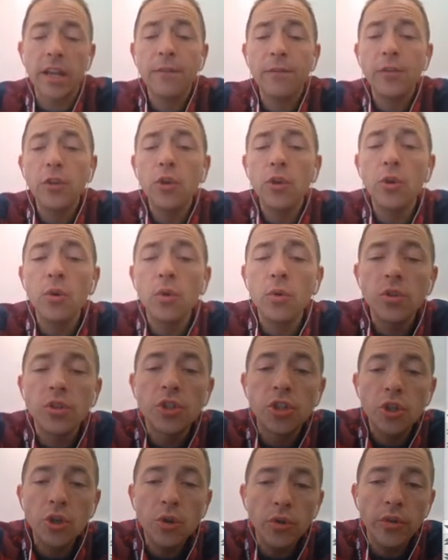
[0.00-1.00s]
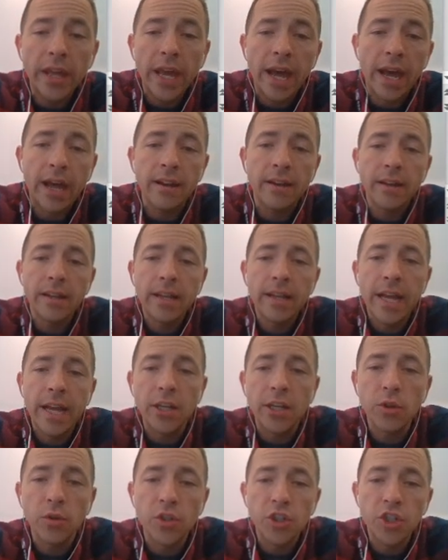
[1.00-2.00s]
If you do that
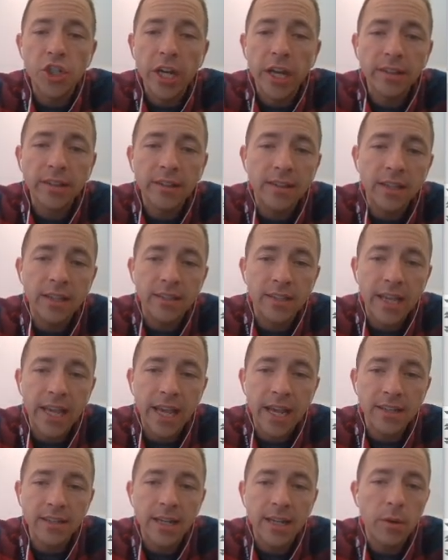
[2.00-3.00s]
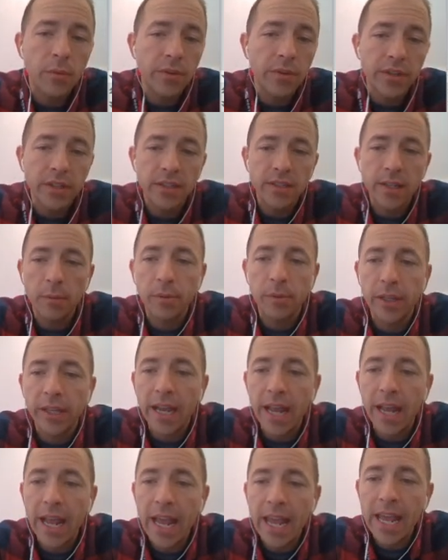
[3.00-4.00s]
and you inject this Cas9 with its template